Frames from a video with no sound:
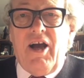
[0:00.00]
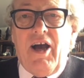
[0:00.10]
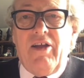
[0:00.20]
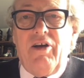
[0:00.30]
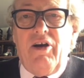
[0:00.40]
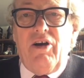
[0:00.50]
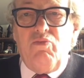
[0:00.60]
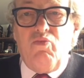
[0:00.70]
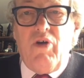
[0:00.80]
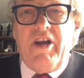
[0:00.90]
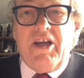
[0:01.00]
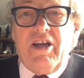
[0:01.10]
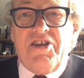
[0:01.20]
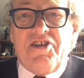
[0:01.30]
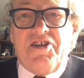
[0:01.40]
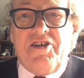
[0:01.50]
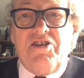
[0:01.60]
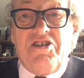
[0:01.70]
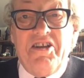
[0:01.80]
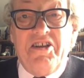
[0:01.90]
and their unwillingness
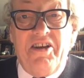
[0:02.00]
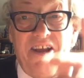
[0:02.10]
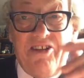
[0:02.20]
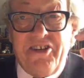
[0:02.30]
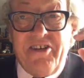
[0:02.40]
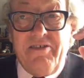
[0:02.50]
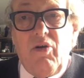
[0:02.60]
to listen.